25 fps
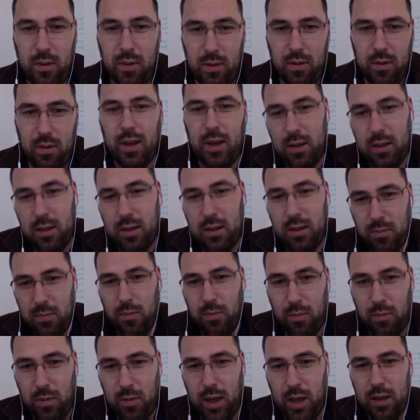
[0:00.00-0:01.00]
that's
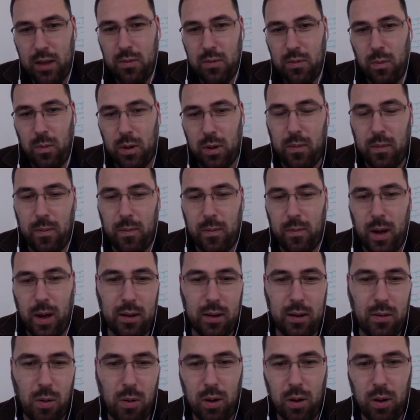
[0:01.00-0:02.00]
what I
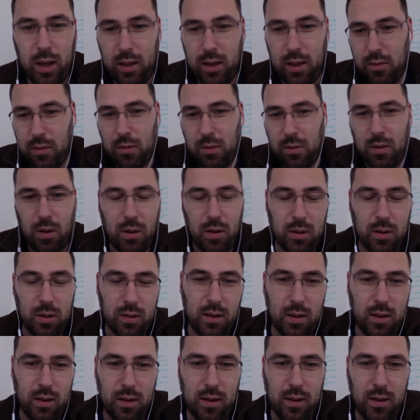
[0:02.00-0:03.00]
call and you called
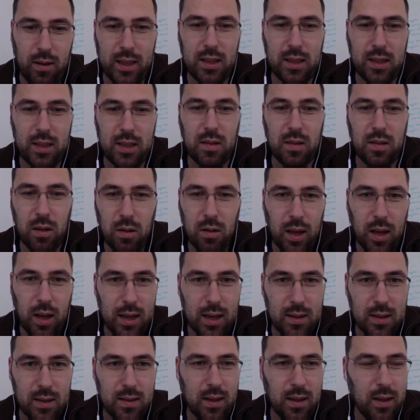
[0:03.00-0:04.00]

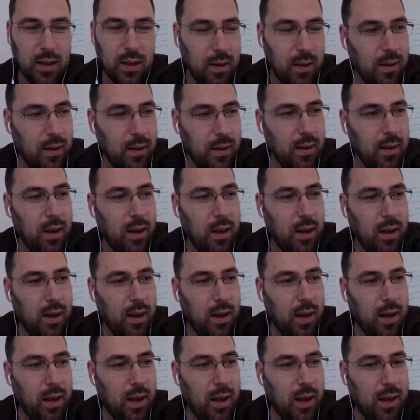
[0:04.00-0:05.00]
externalizing.
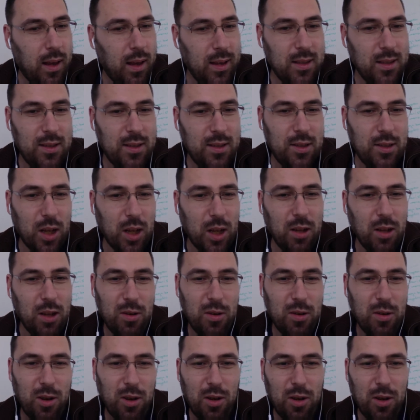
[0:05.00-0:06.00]
it's
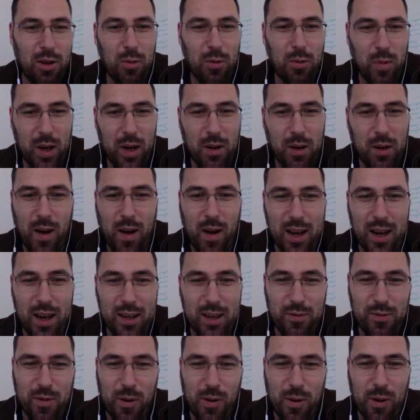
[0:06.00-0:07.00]
still
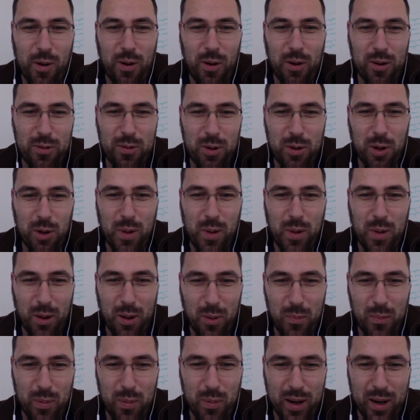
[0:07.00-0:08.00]
required for normal
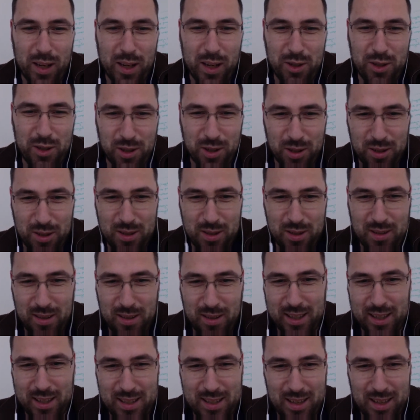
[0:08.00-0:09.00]
operations,
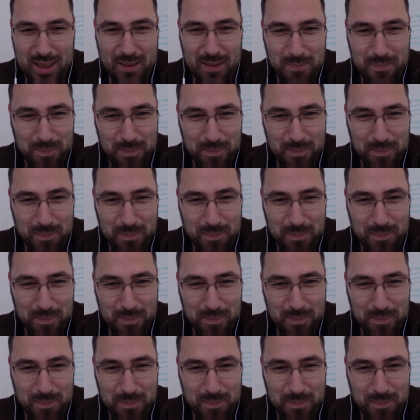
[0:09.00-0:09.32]
let's say.